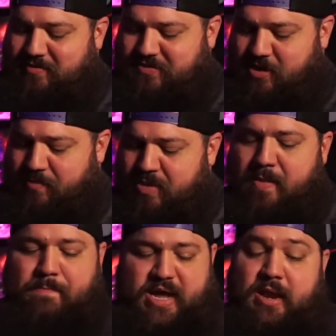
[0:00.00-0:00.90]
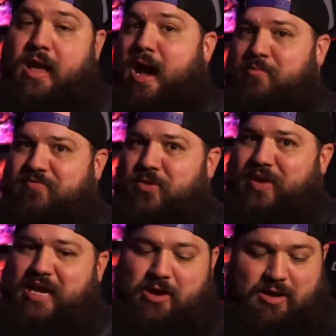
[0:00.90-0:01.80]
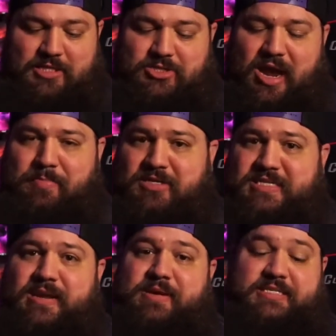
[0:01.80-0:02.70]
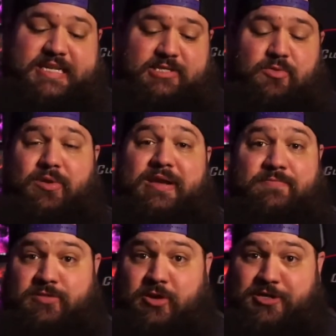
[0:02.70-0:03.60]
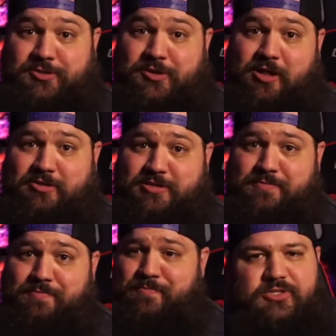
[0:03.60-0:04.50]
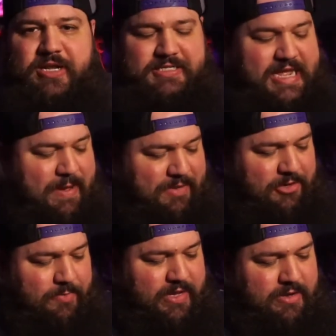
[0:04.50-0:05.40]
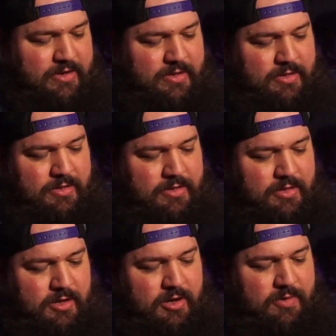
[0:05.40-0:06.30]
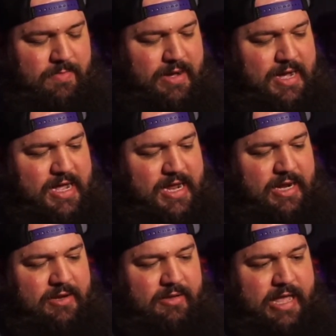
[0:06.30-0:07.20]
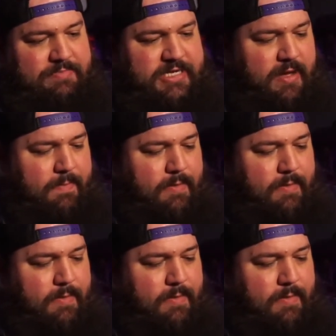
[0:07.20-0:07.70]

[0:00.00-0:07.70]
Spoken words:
So, but I'm reviewing it on the tripod stand because that's what we're getting for $32. I'm gonna tap a little bit on my laptop.